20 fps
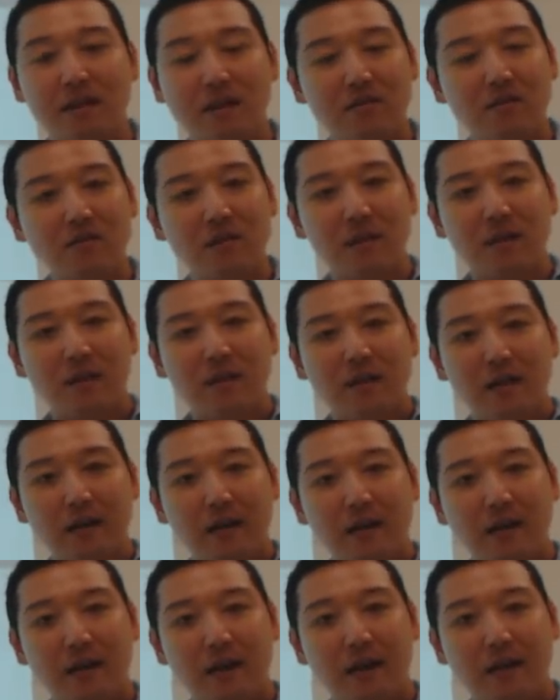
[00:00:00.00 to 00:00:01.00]
That's
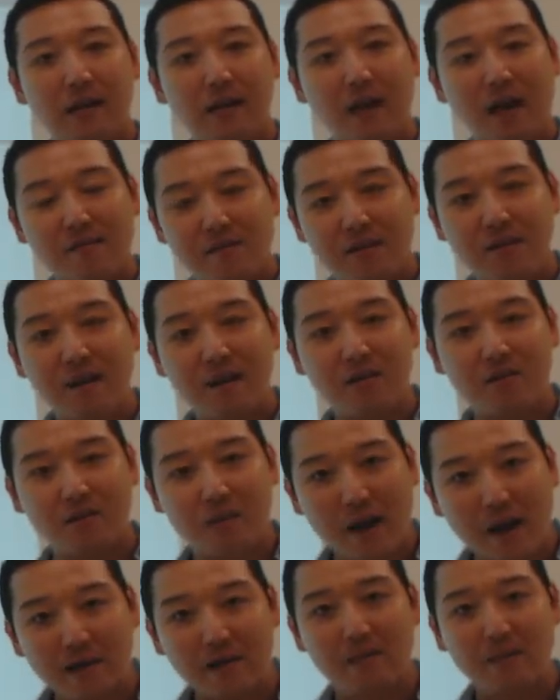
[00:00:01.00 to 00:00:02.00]
heavy and
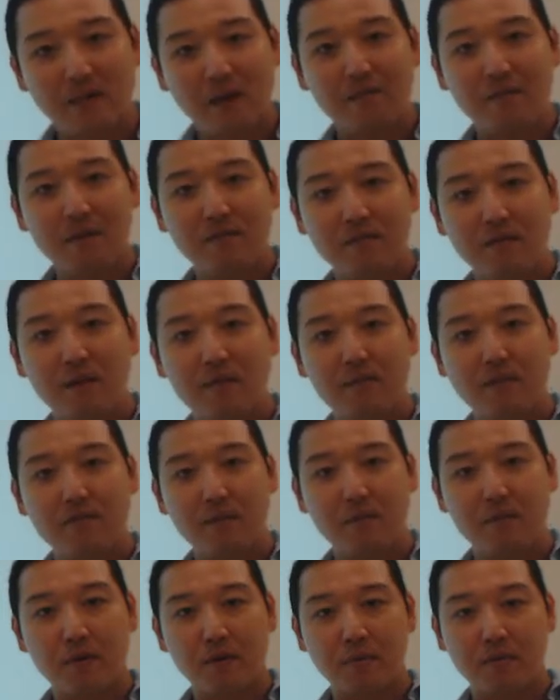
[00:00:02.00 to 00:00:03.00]
direct government involvement
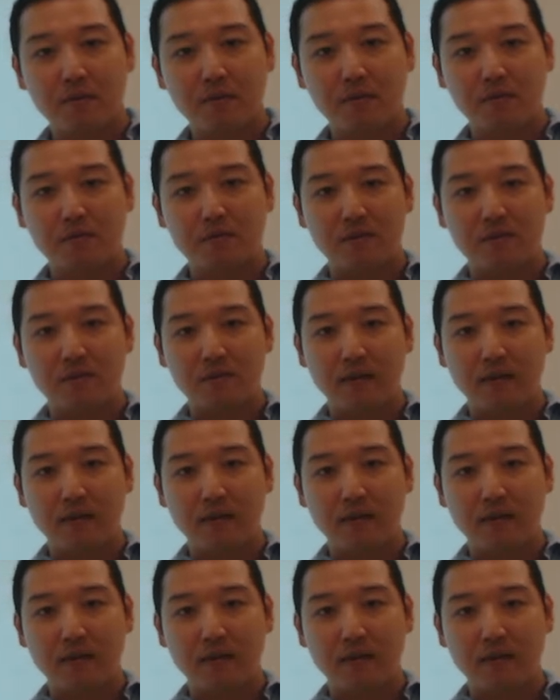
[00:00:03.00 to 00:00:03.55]
for the purpose of